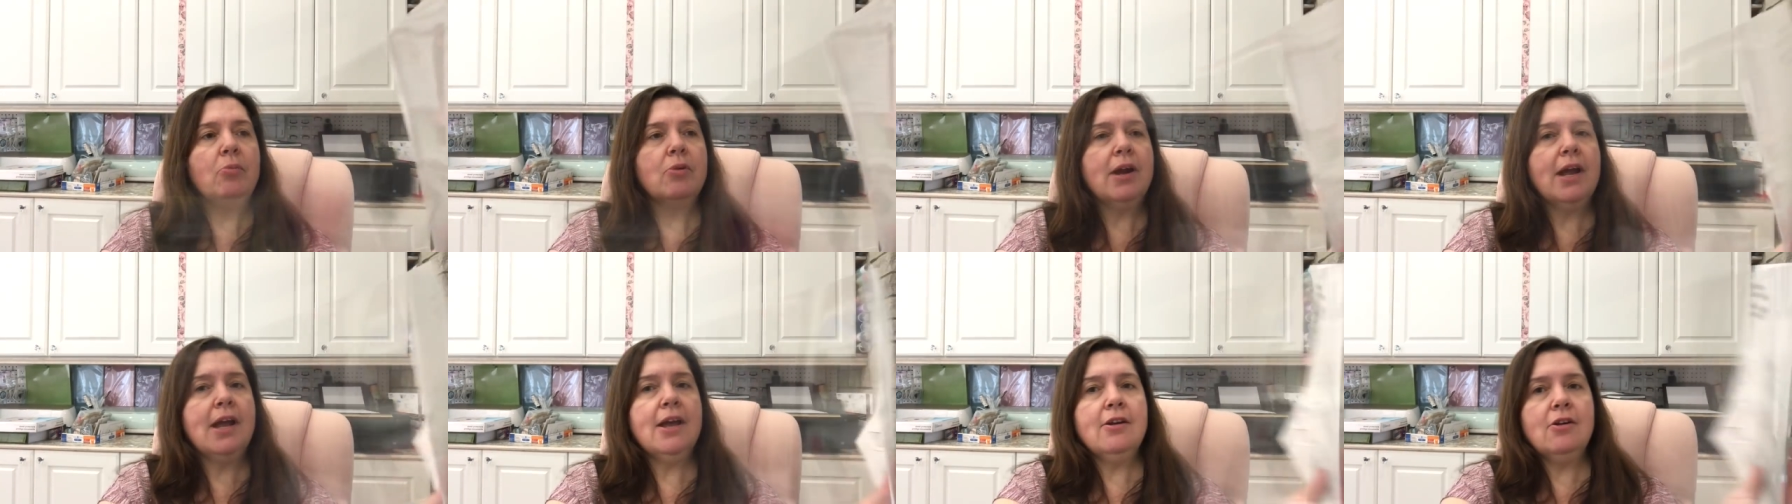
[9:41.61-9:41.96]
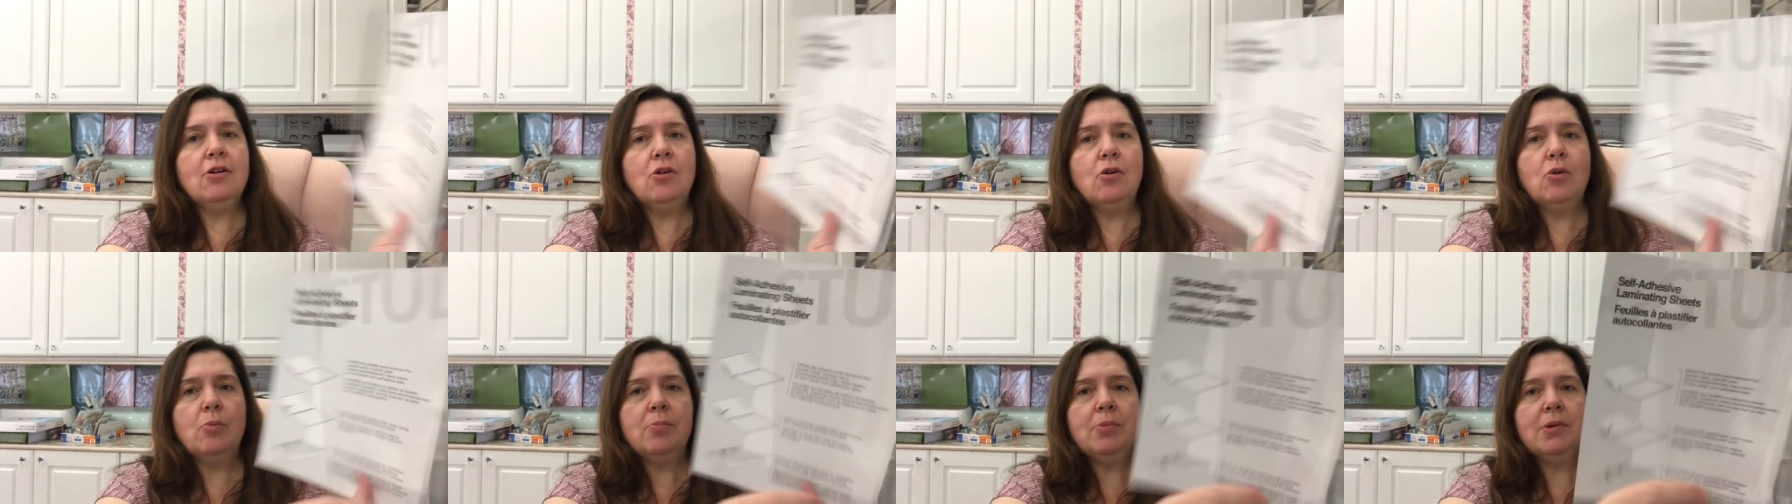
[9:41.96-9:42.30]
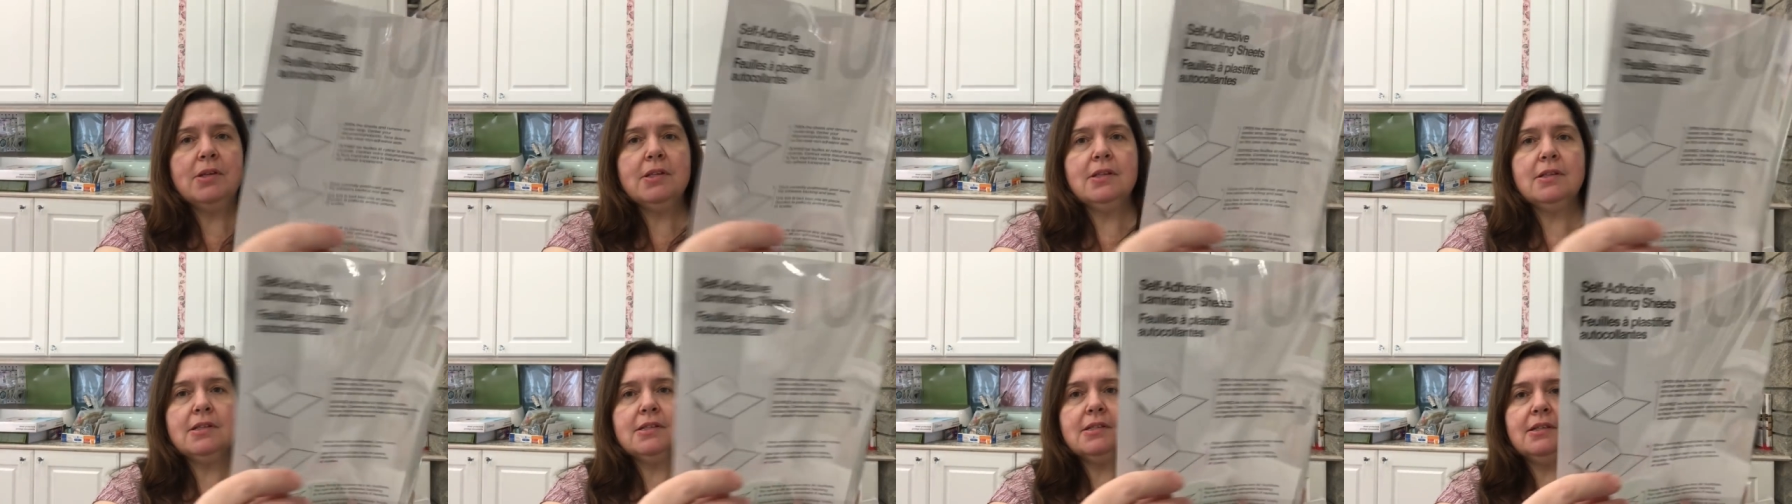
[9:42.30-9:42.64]
brand
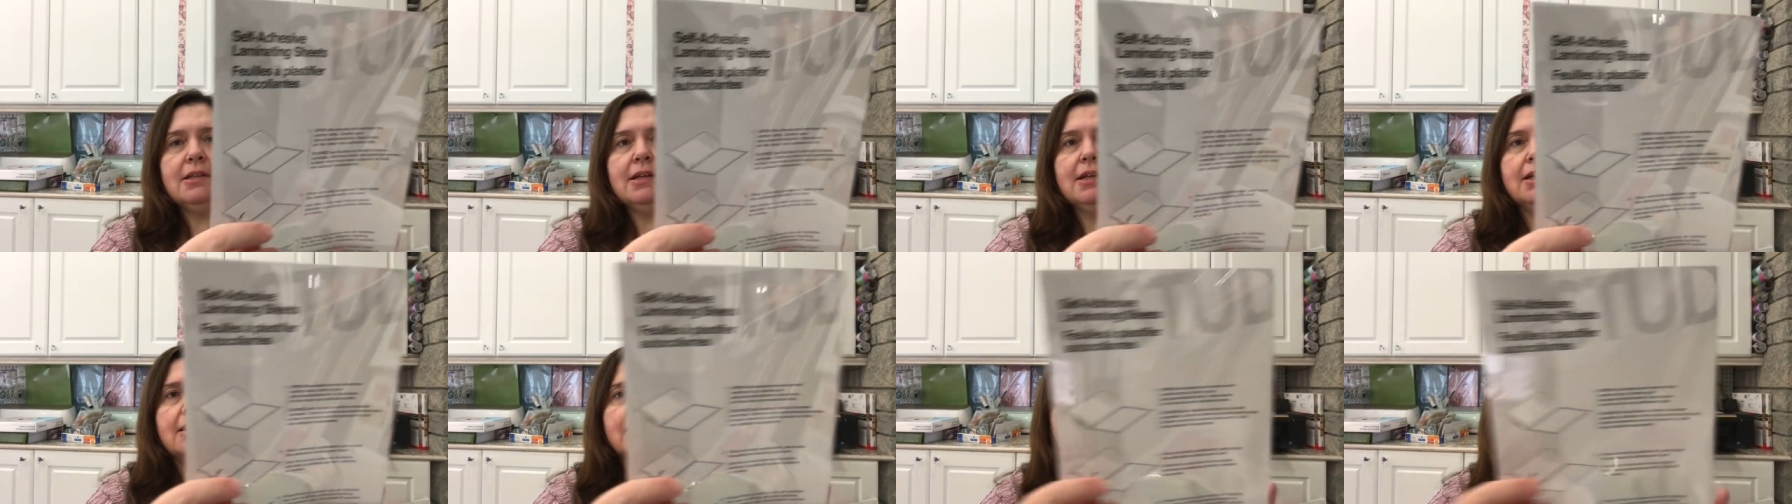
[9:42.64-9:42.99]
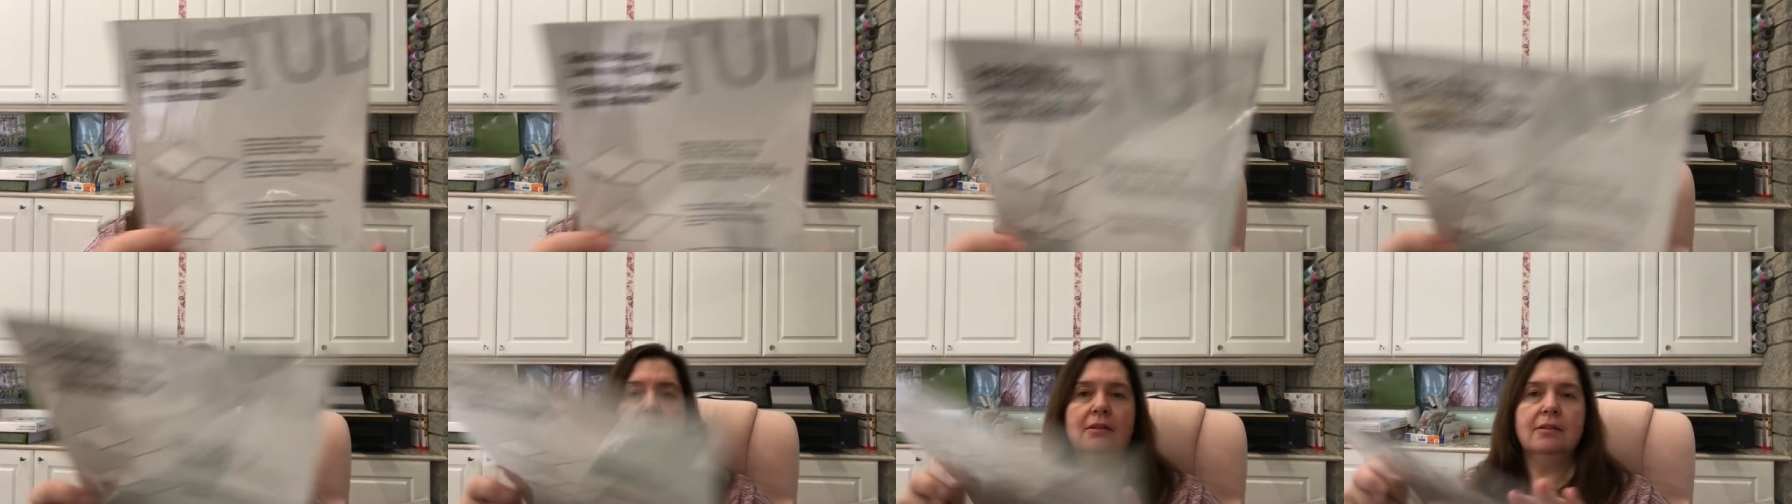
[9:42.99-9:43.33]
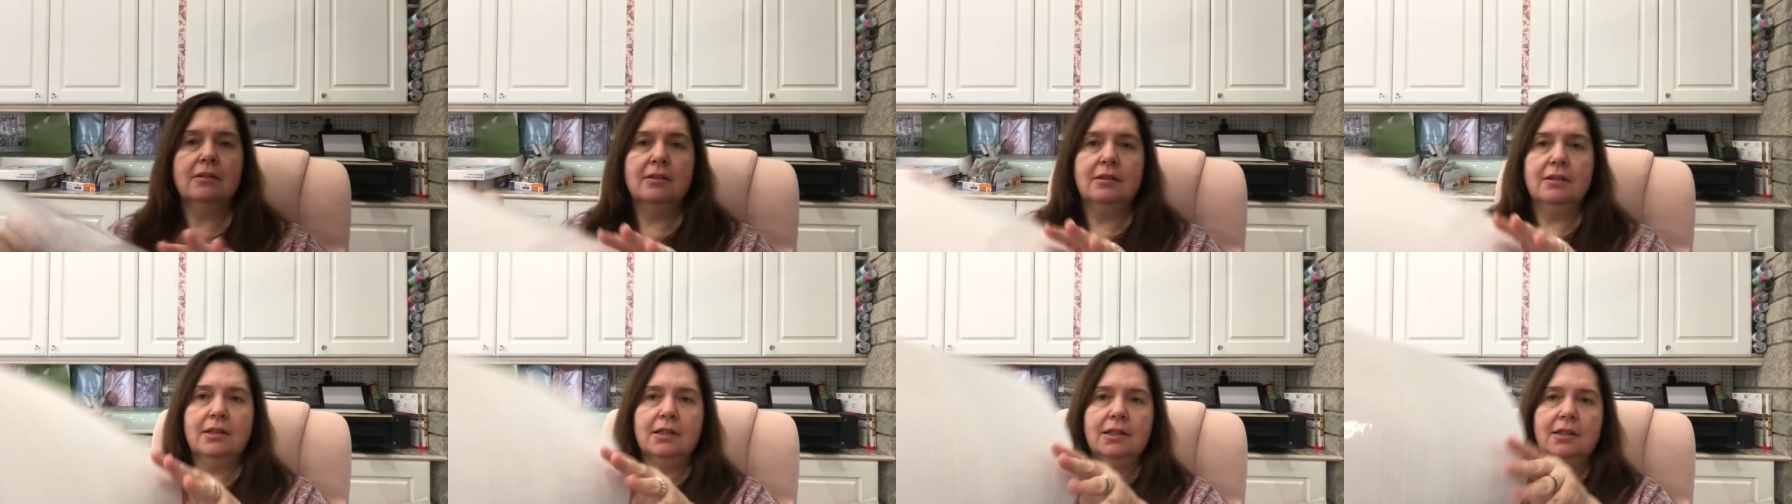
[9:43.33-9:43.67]
opens like,
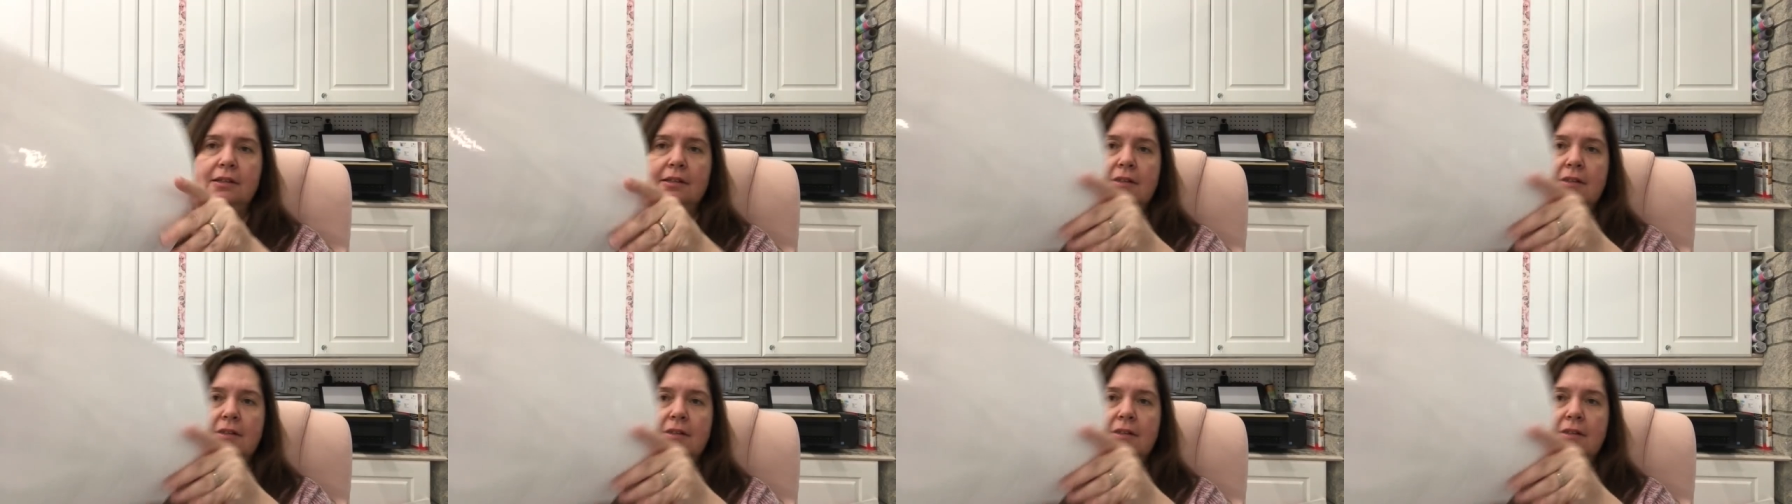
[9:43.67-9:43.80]
like